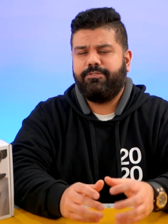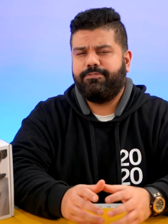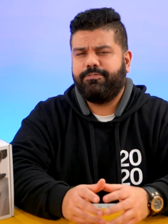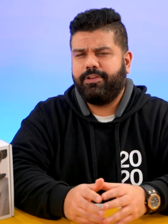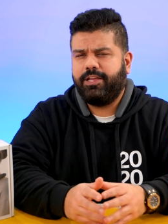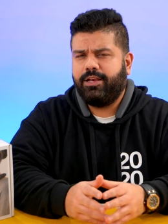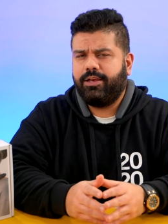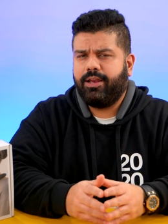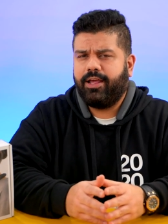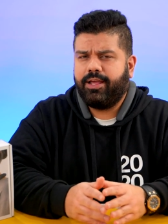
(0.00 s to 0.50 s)

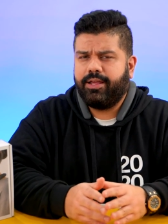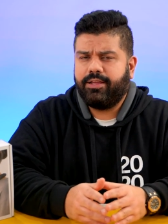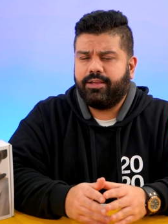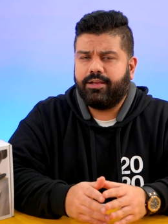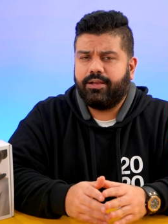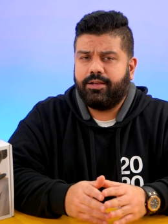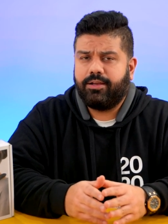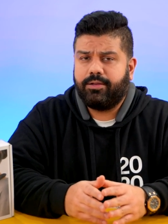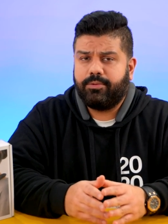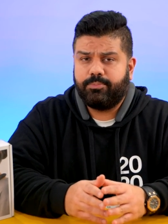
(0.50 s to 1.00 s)
feel
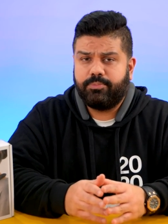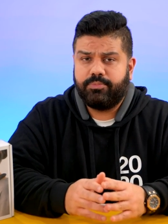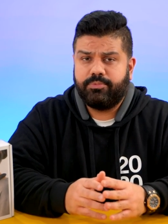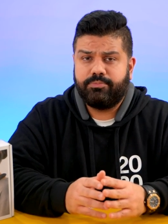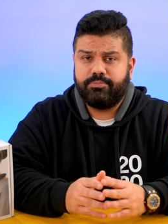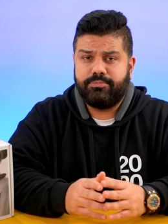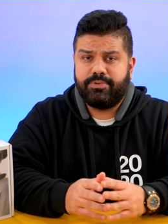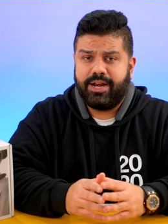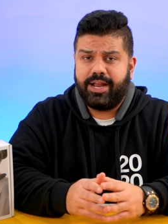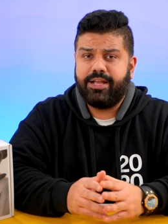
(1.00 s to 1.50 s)
like
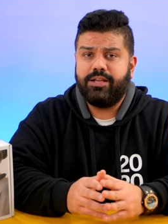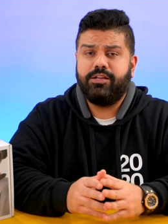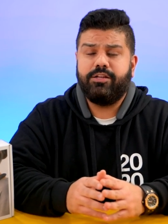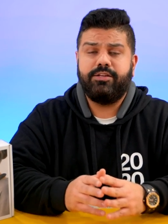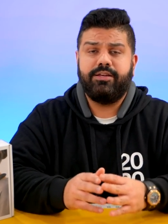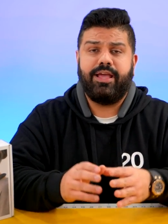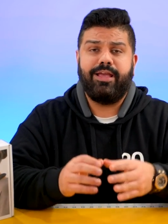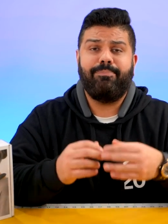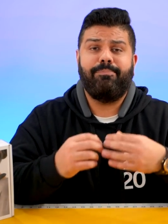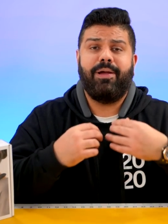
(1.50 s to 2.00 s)

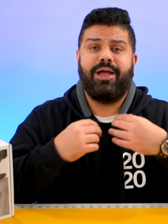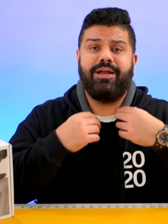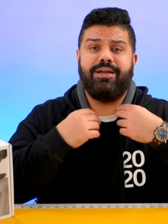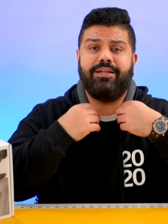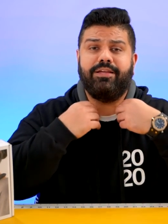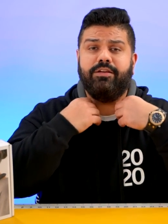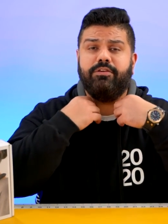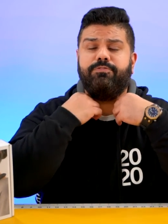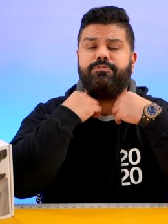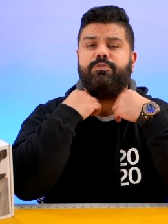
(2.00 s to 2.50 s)
regular
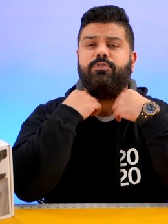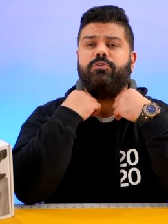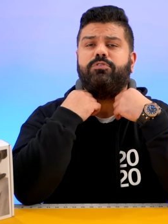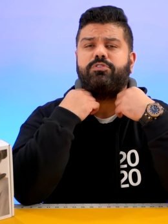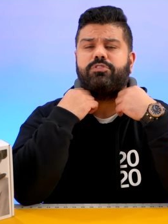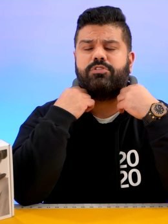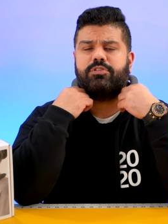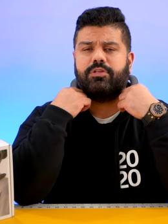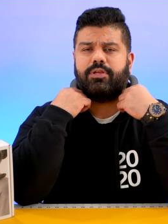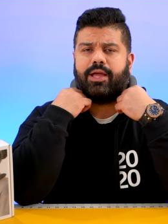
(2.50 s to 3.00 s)
neckband
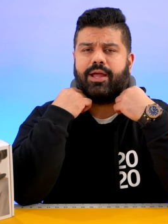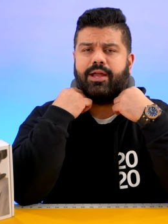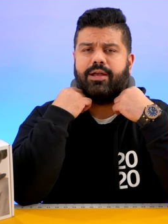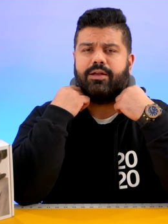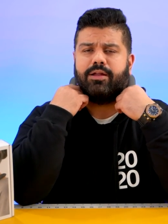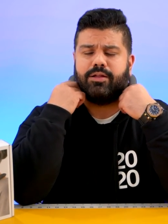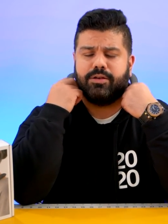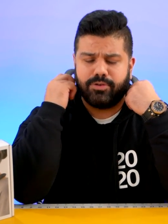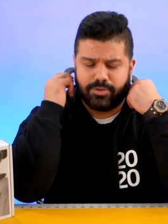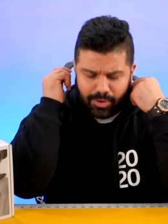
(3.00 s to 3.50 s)
earphones
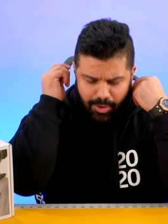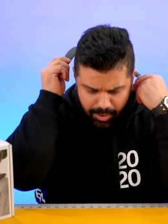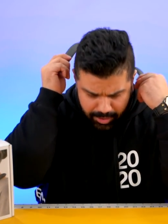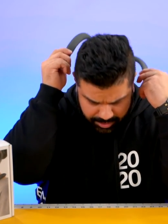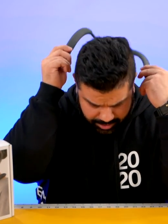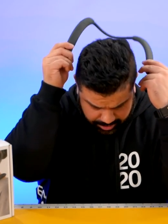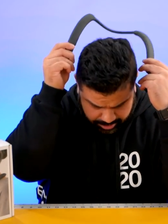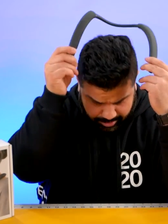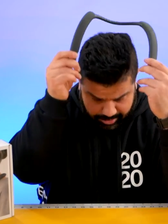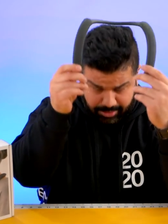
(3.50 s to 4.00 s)
and are not